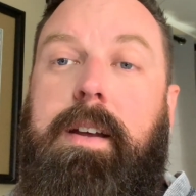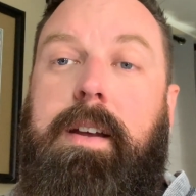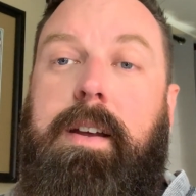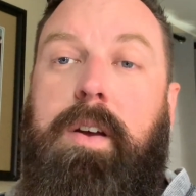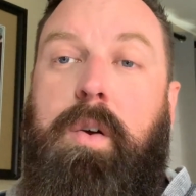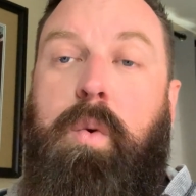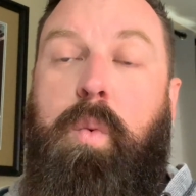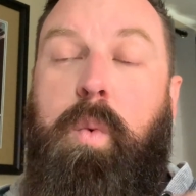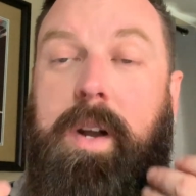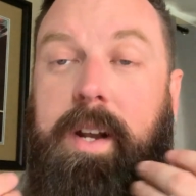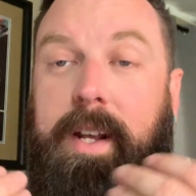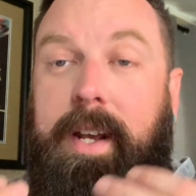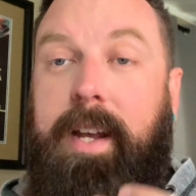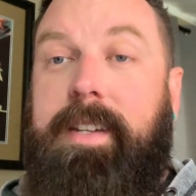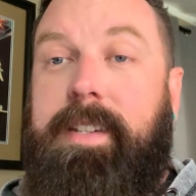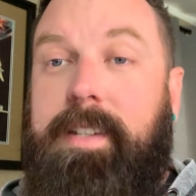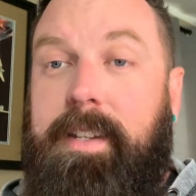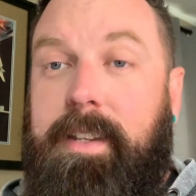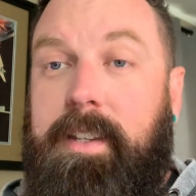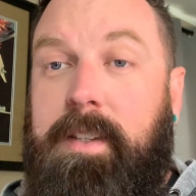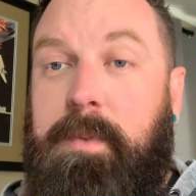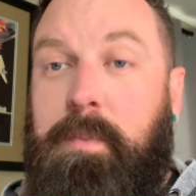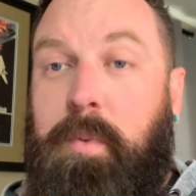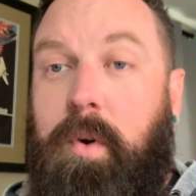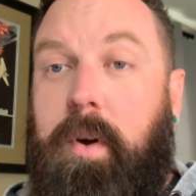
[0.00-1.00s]
when it gets to
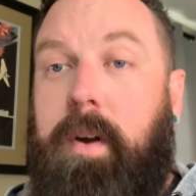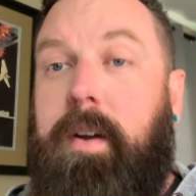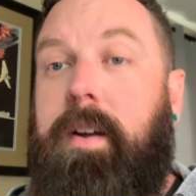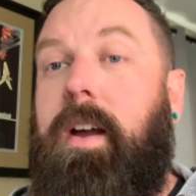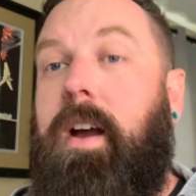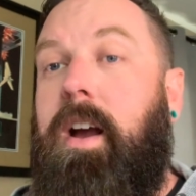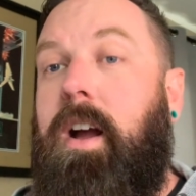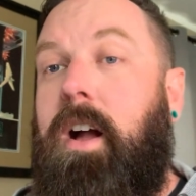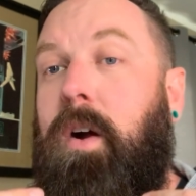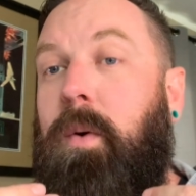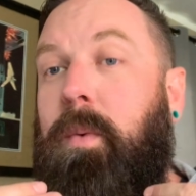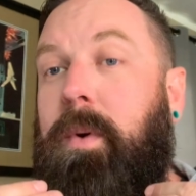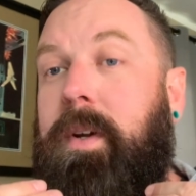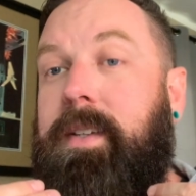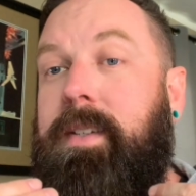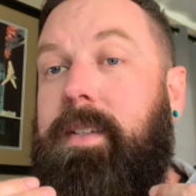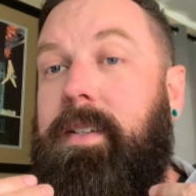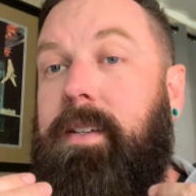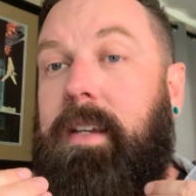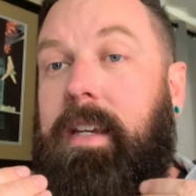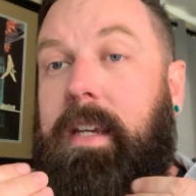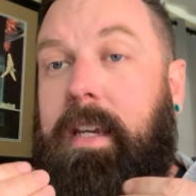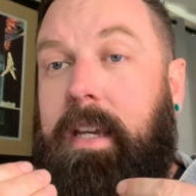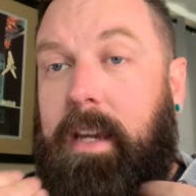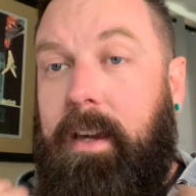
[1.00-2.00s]
this point, I always
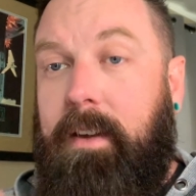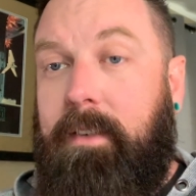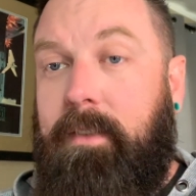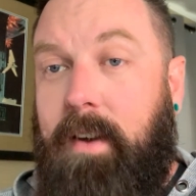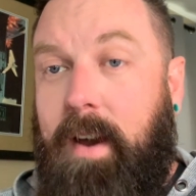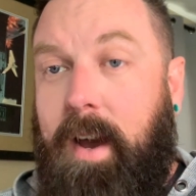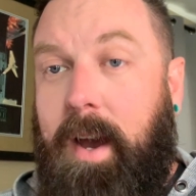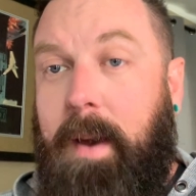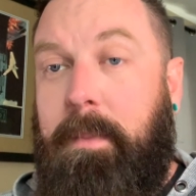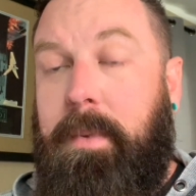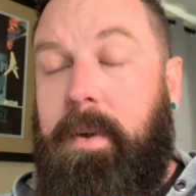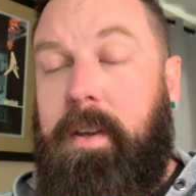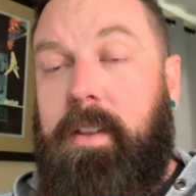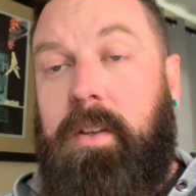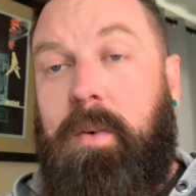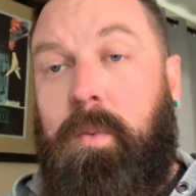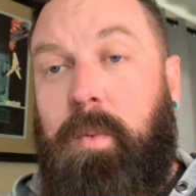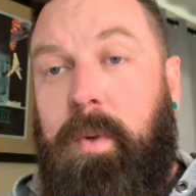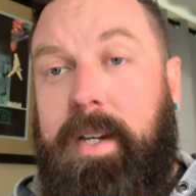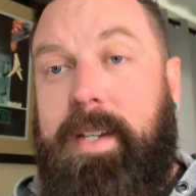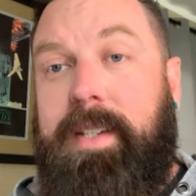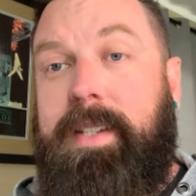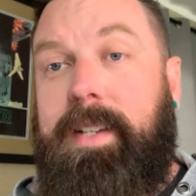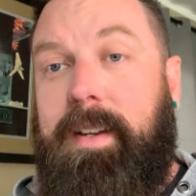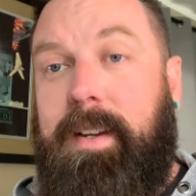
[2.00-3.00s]
give up. And the
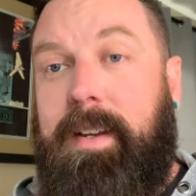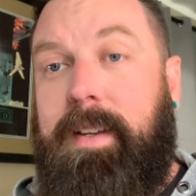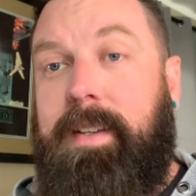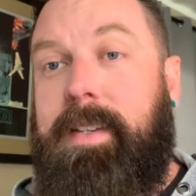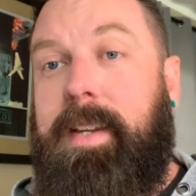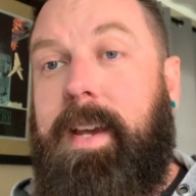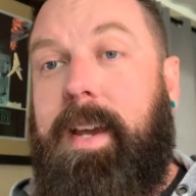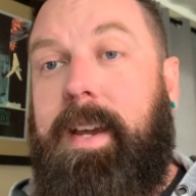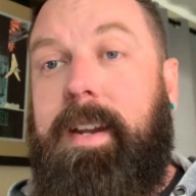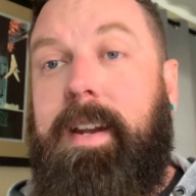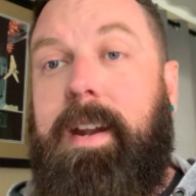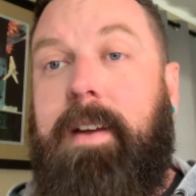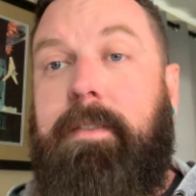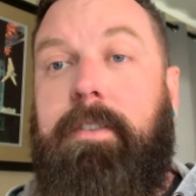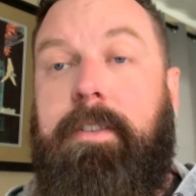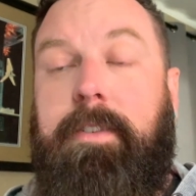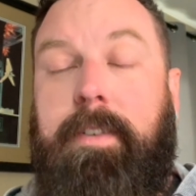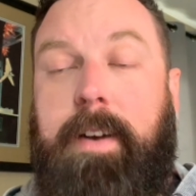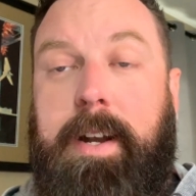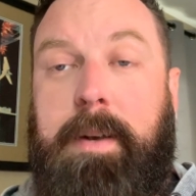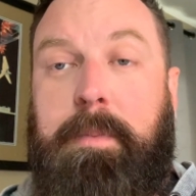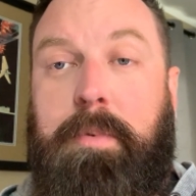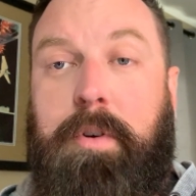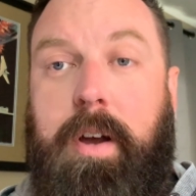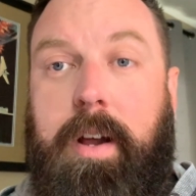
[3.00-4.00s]
reason is I can never
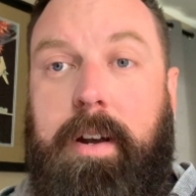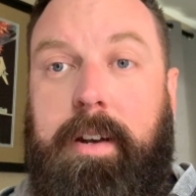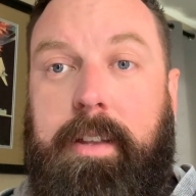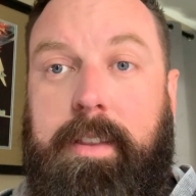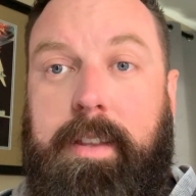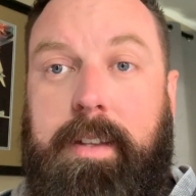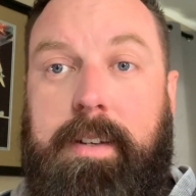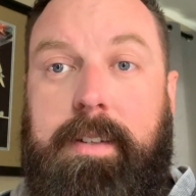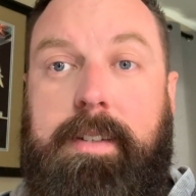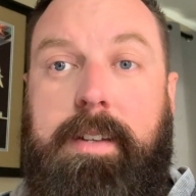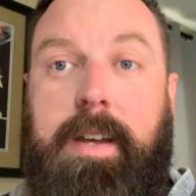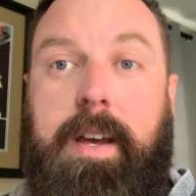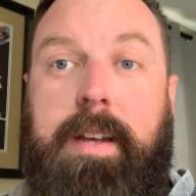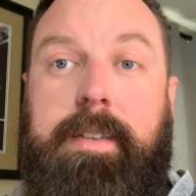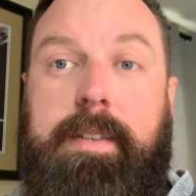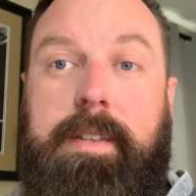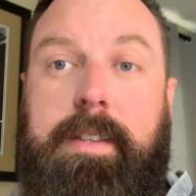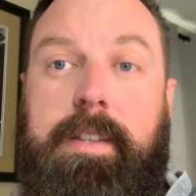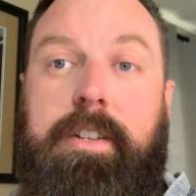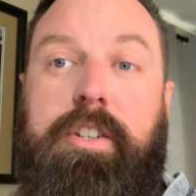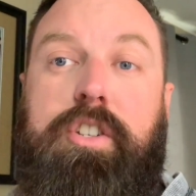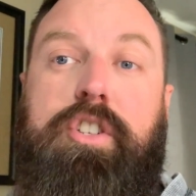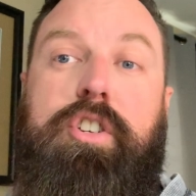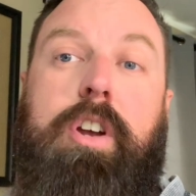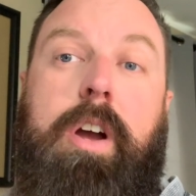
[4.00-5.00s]
find a product that does the
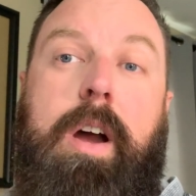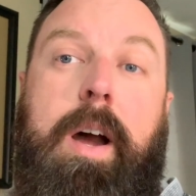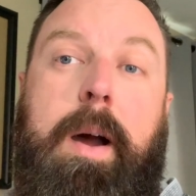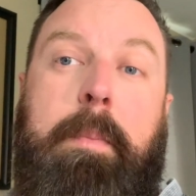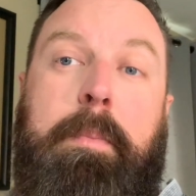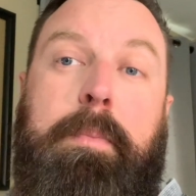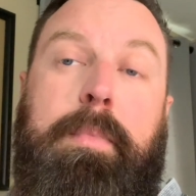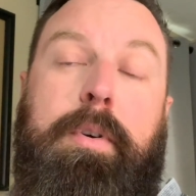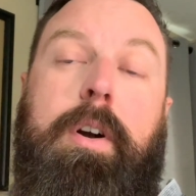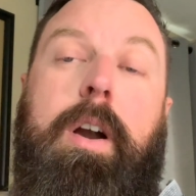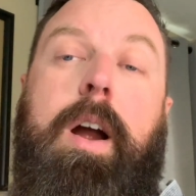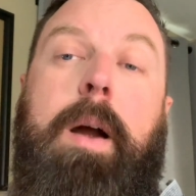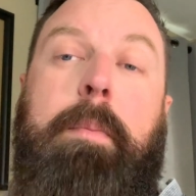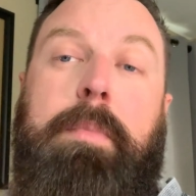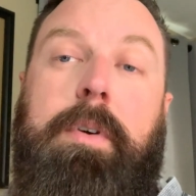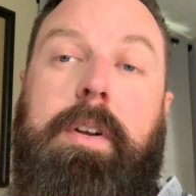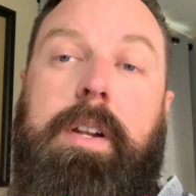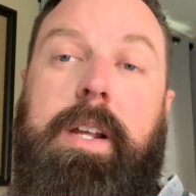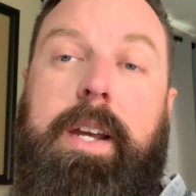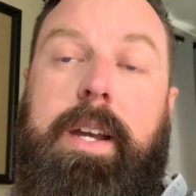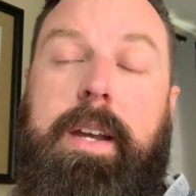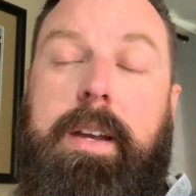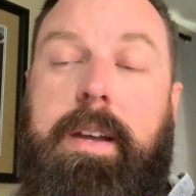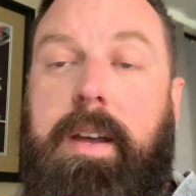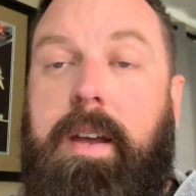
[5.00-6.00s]
job
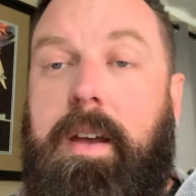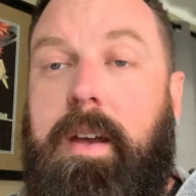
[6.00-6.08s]
properly.